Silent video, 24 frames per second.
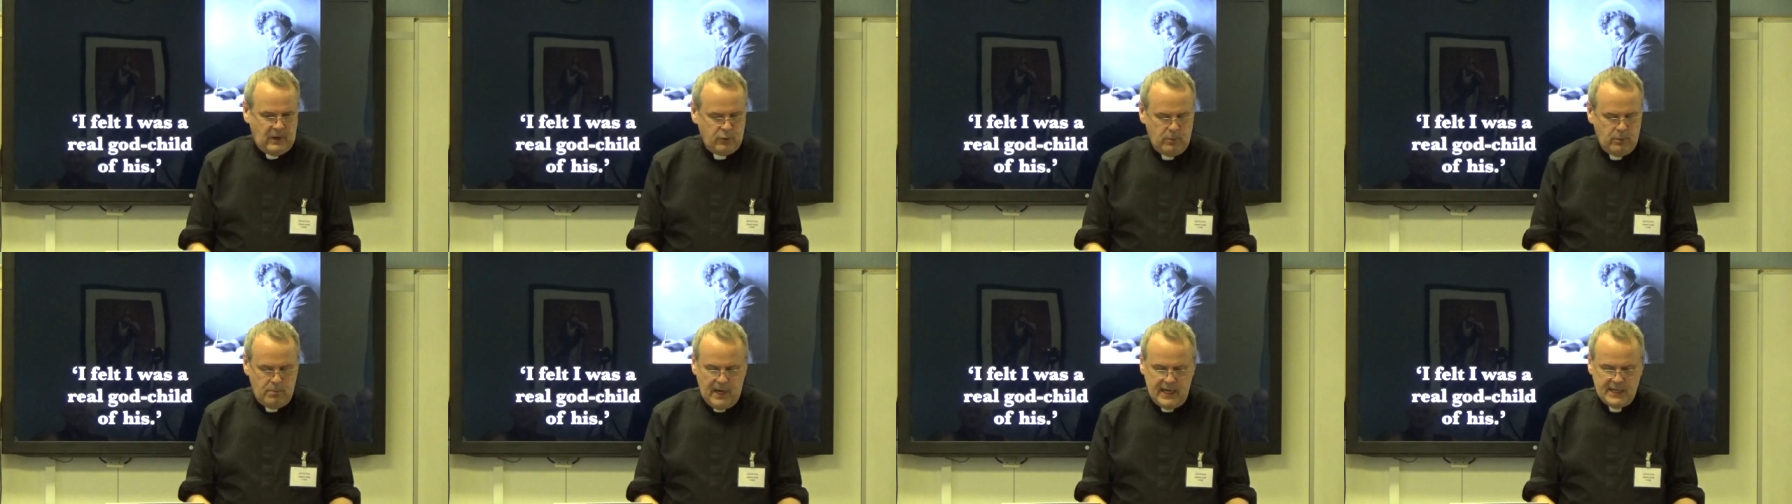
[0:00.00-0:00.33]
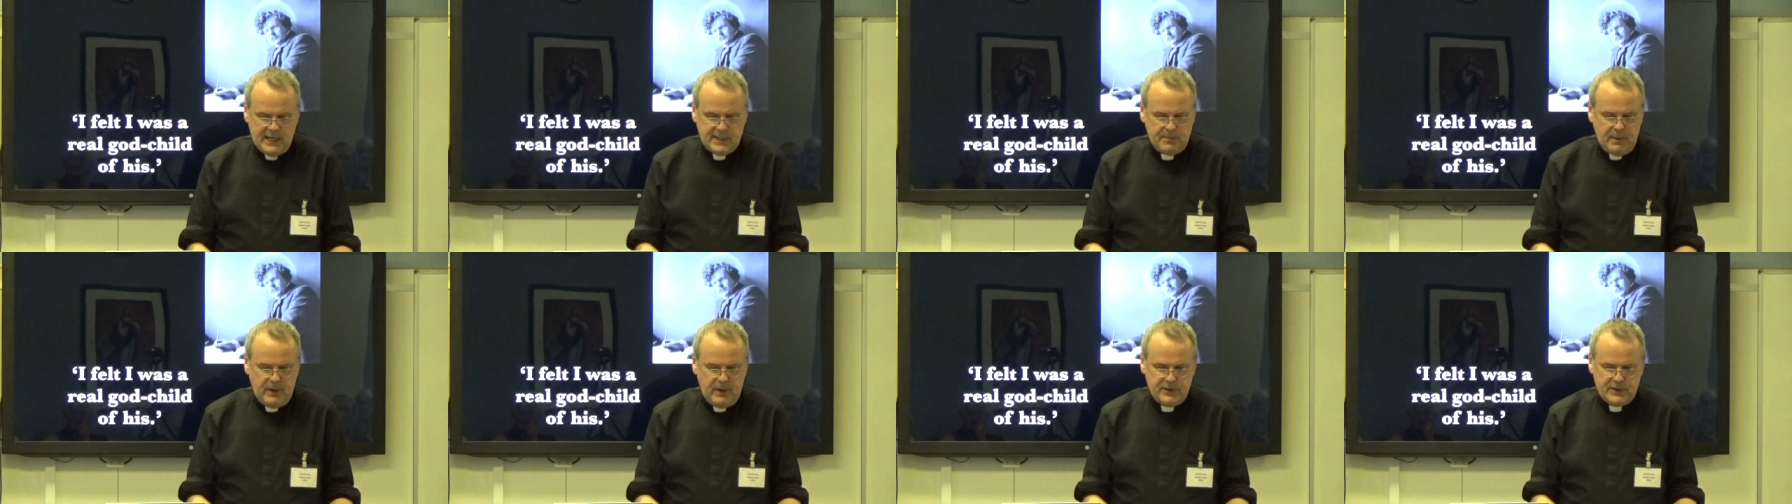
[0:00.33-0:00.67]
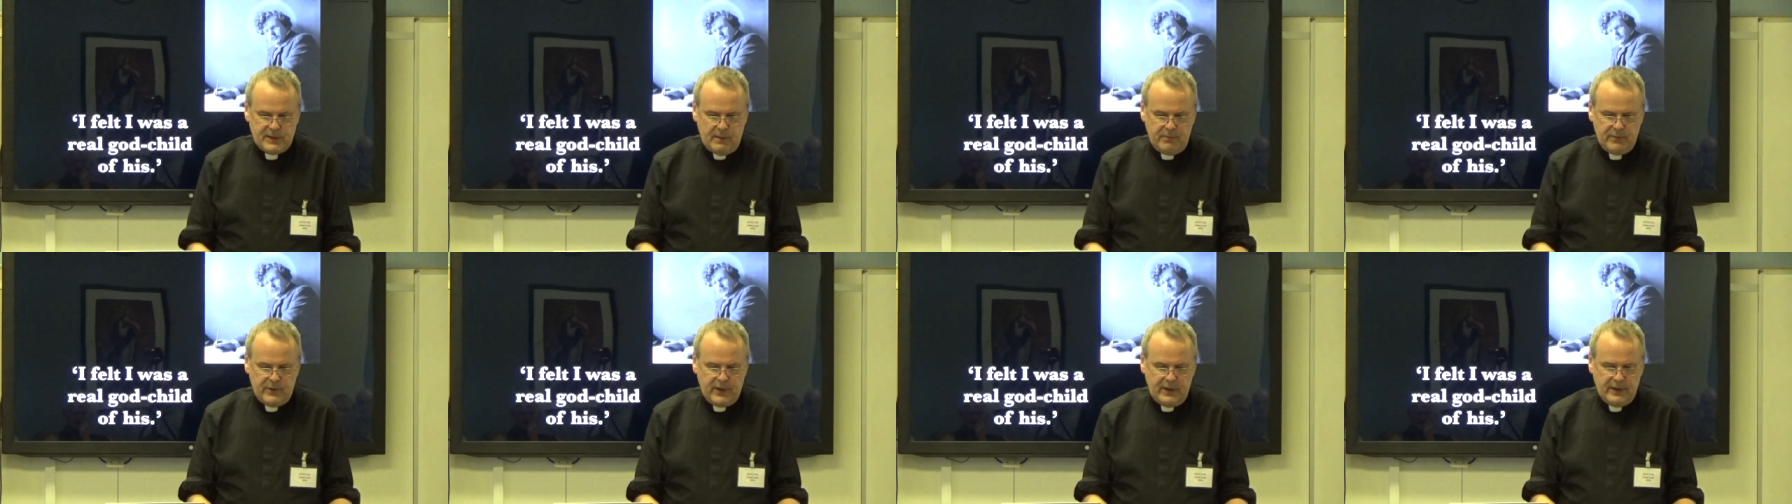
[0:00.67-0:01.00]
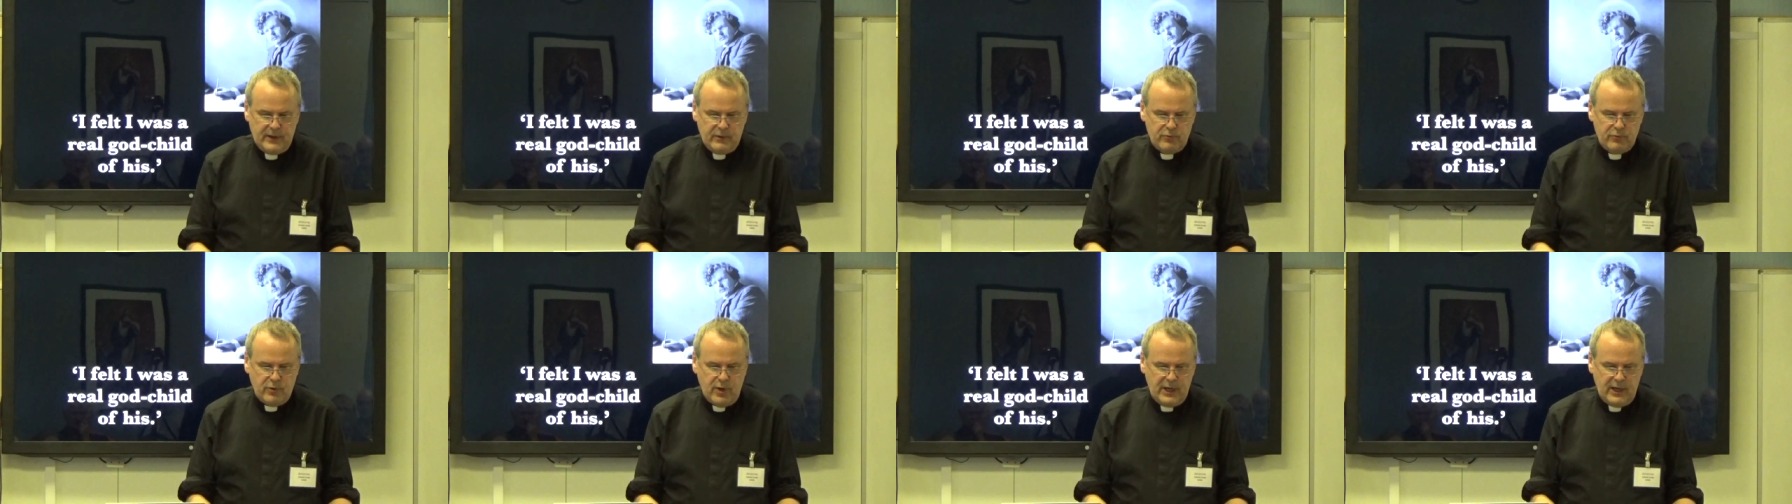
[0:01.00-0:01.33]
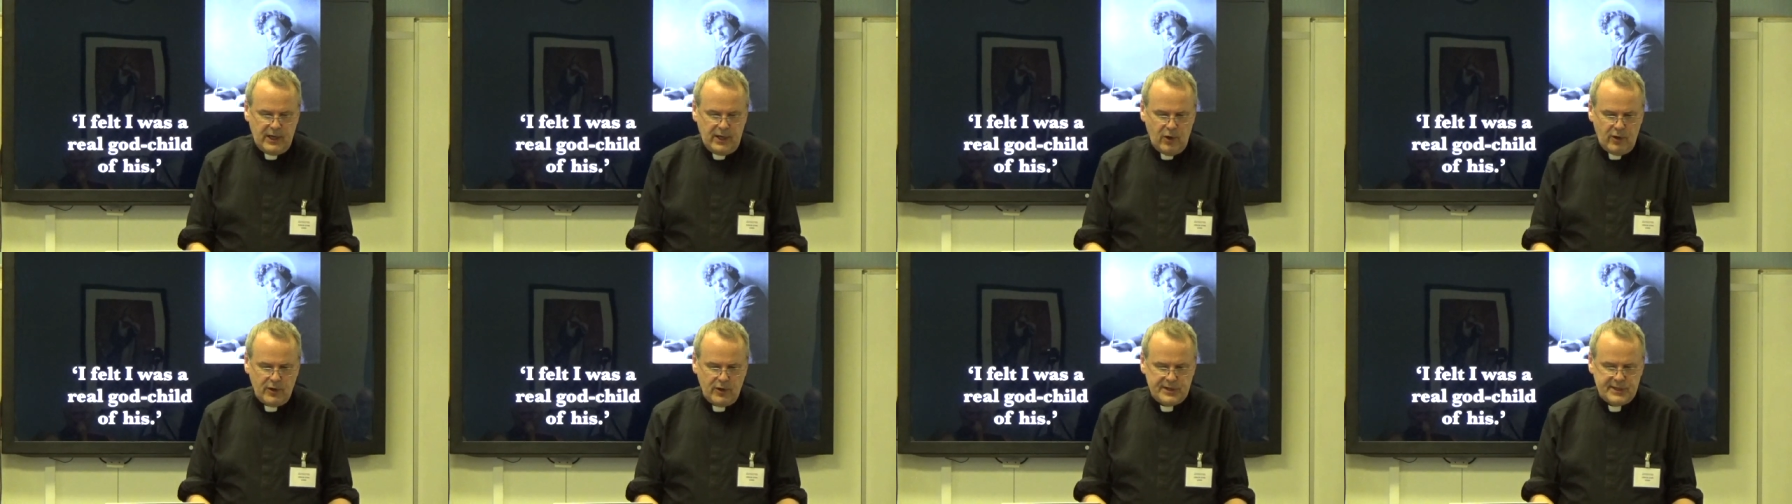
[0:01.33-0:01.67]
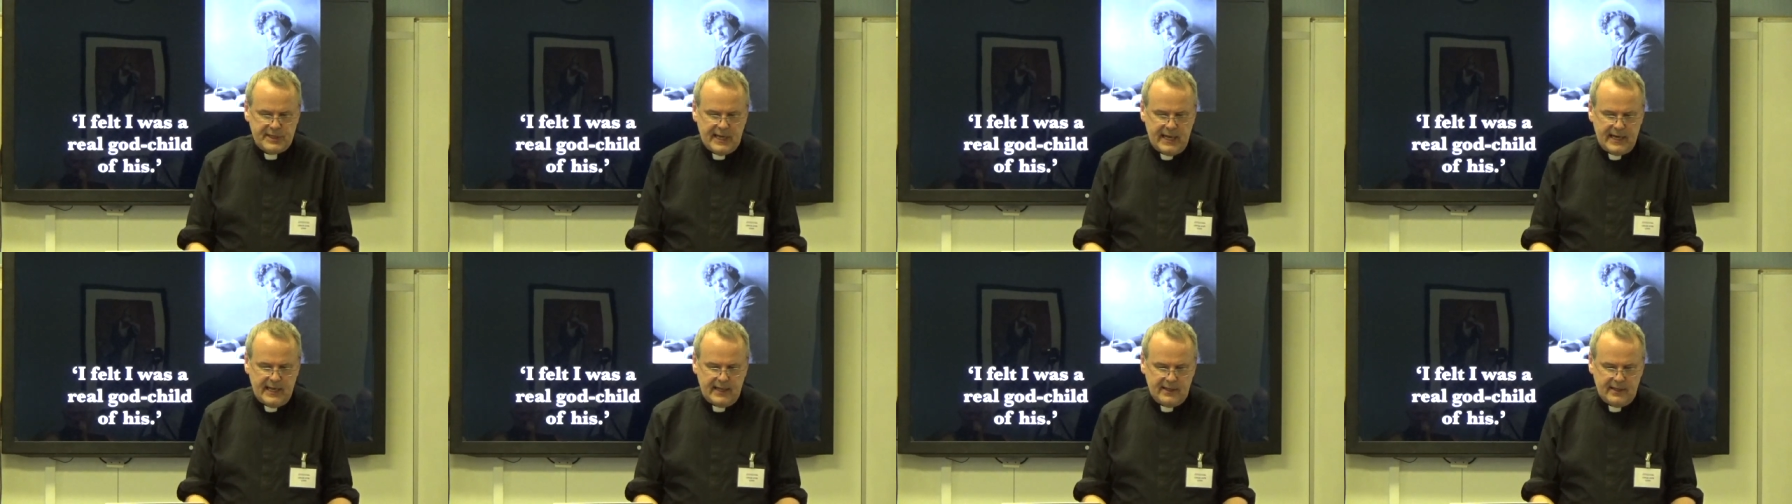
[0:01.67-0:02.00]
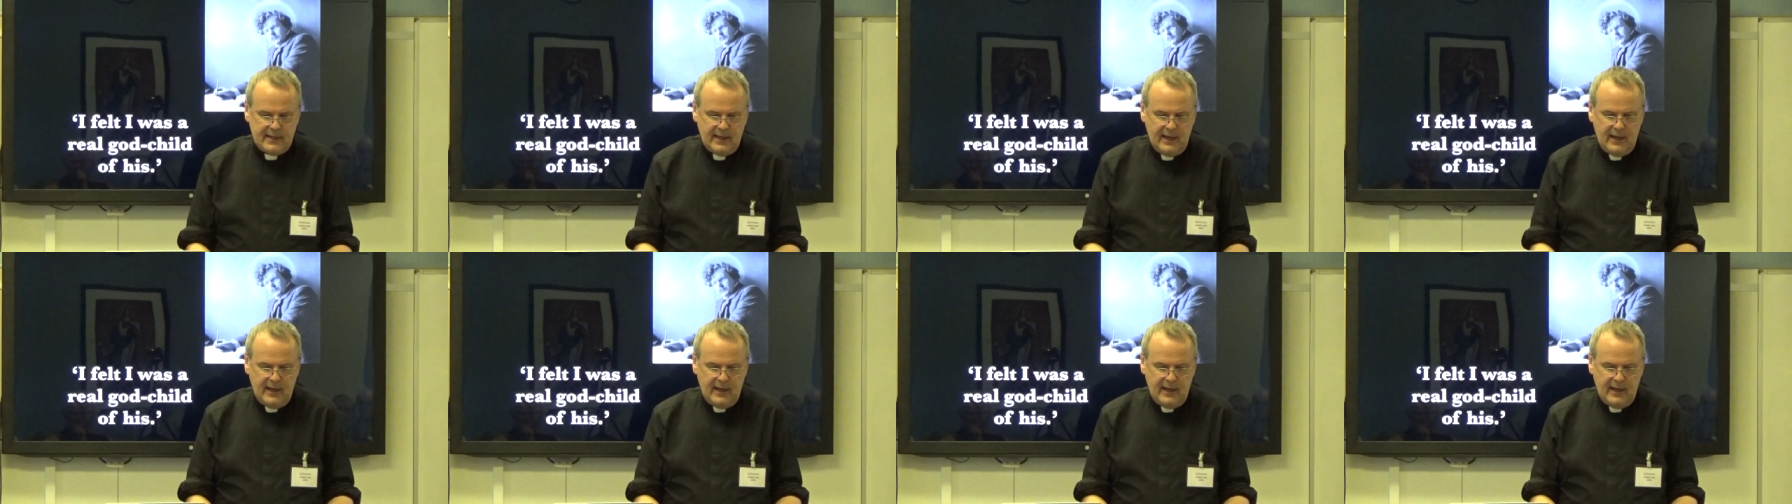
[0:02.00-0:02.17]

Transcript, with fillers: Reminds me of something that Ronnie Knox said